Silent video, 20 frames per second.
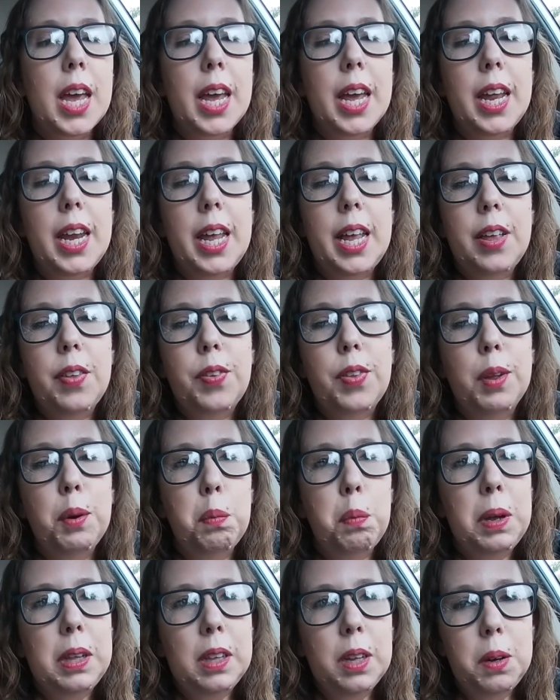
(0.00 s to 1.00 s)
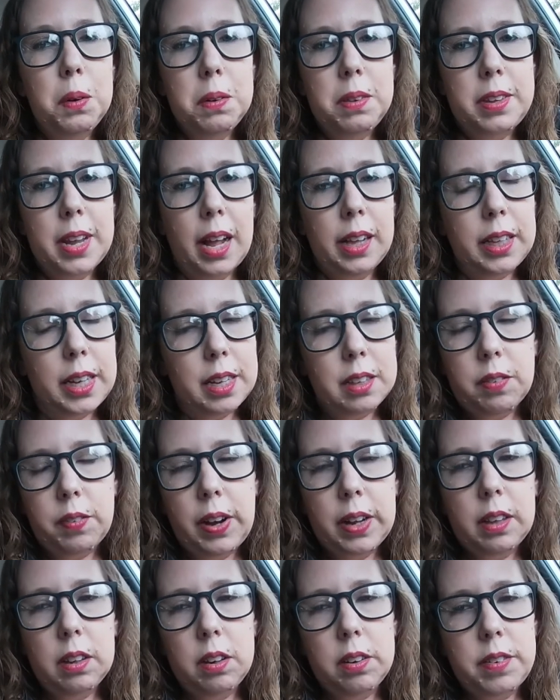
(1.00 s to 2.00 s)
it is the Willow Deli. It's a
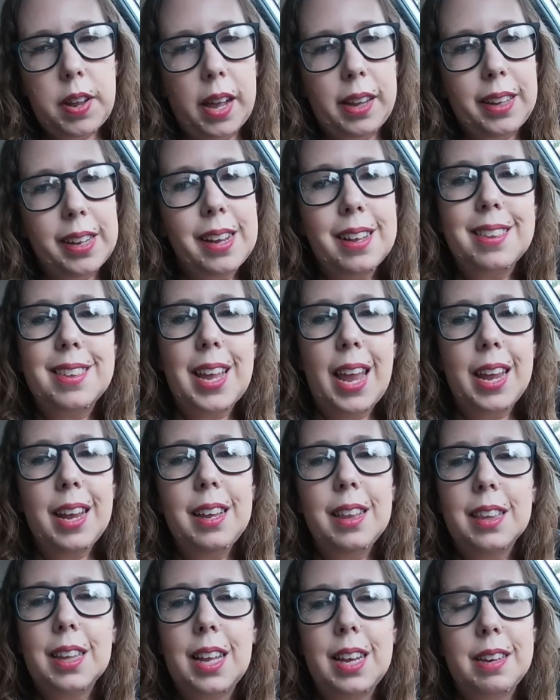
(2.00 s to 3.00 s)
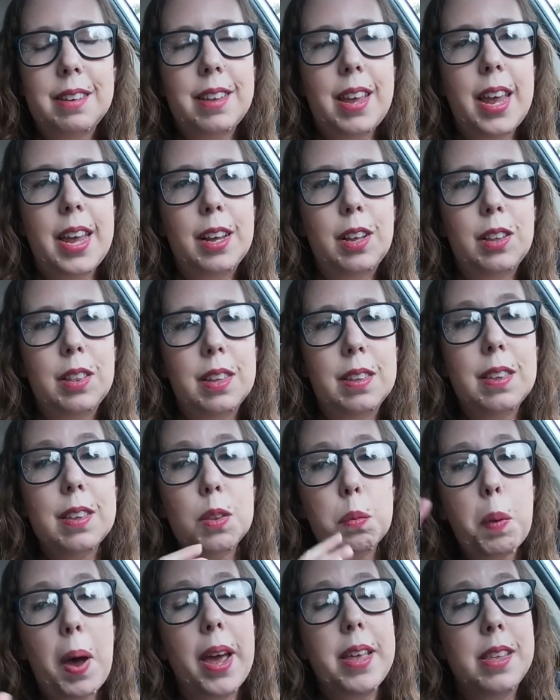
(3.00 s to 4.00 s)
regular deli. It's saying it's going to take, this
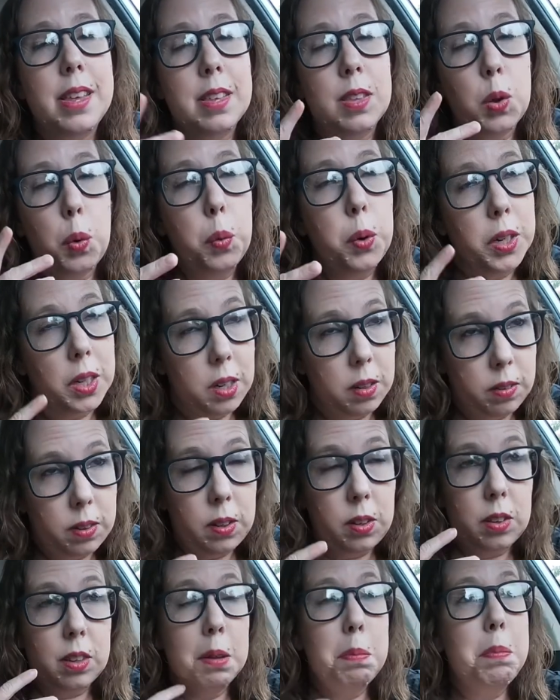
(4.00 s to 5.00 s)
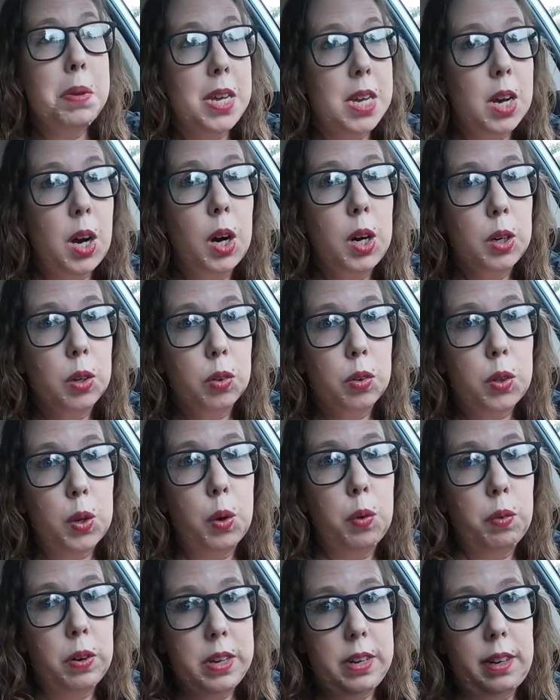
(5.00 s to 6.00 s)
is why these orders to me are
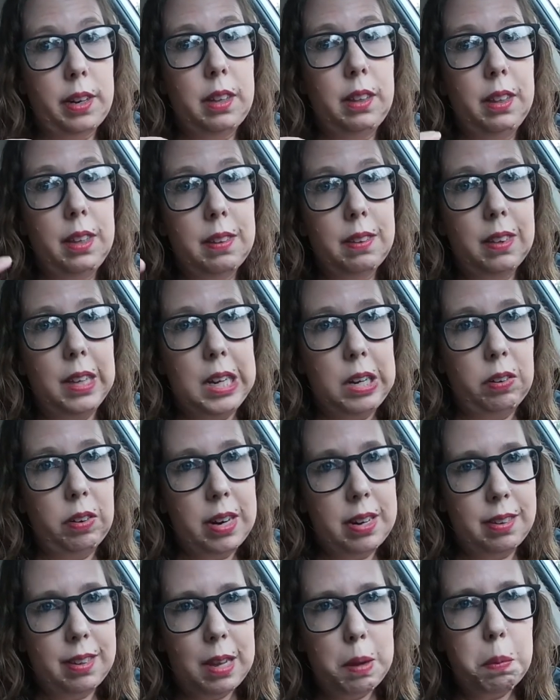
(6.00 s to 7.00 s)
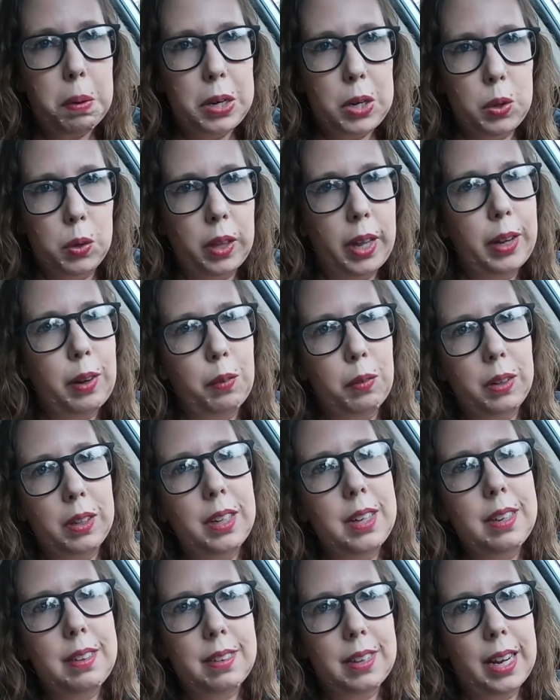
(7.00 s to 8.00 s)
so ridiculously crazy when you like
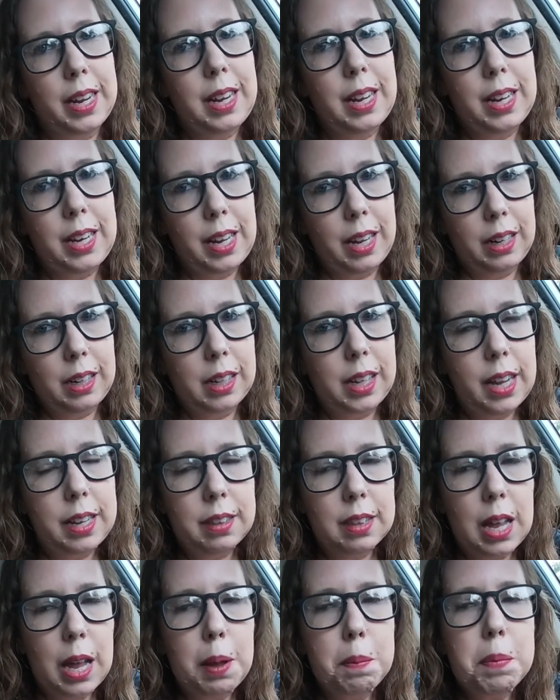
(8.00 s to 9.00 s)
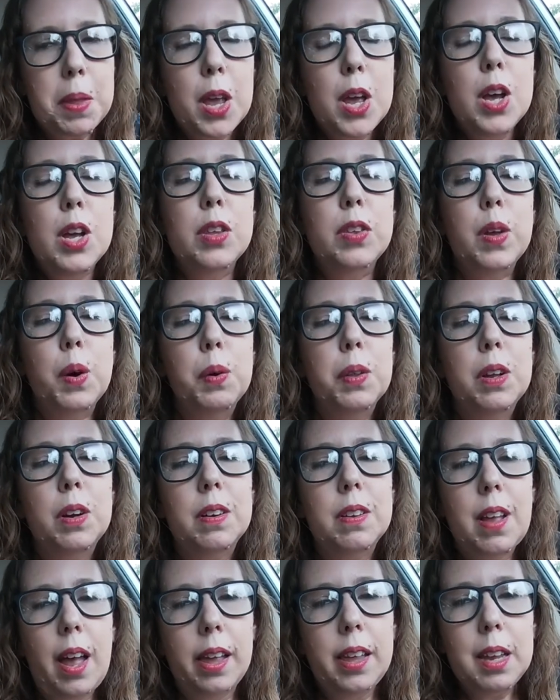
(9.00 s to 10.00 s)
really sit and analyze them. So
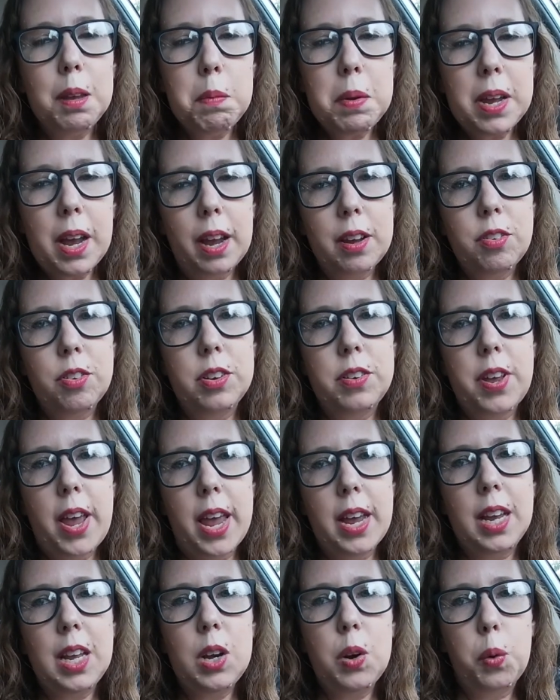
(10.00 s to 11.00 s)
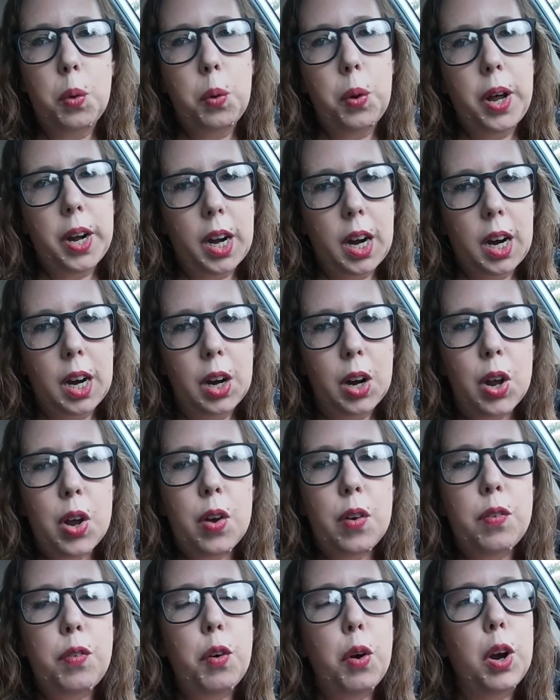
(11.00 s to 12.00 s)
they're telling me I should take an order
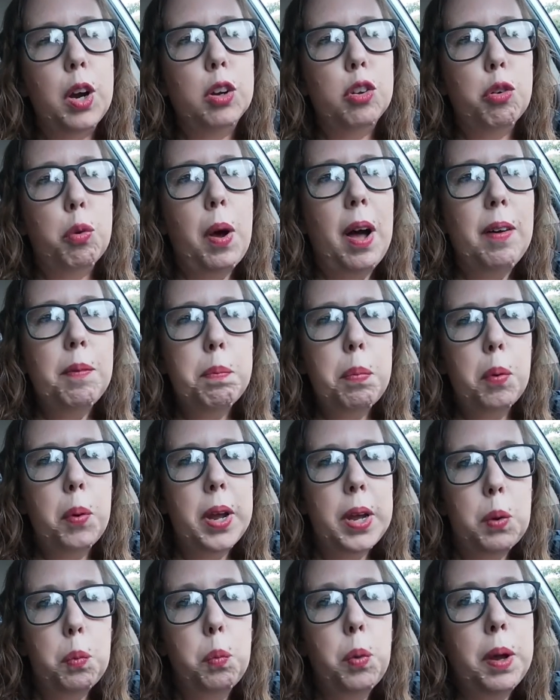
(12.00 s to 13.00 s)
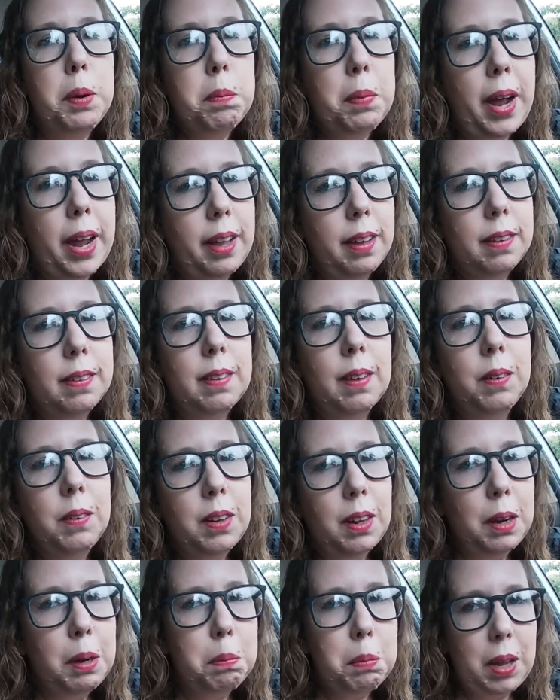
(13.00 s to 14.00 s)
for 12.1 miles.
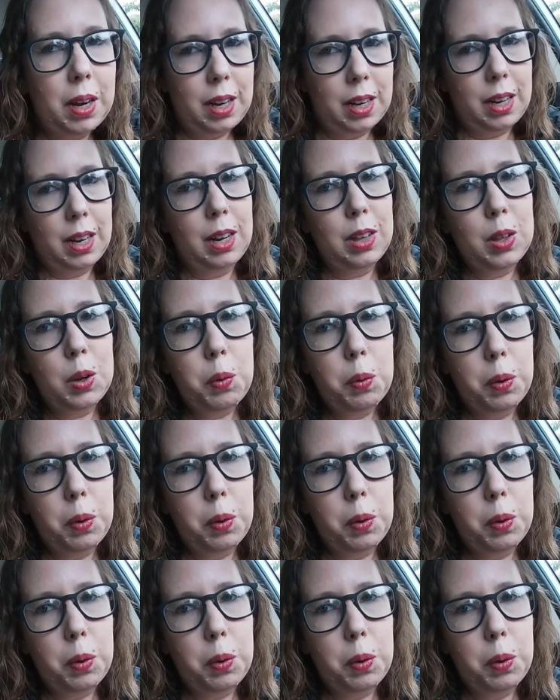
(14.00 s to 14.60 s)
Hold on, I'm getting another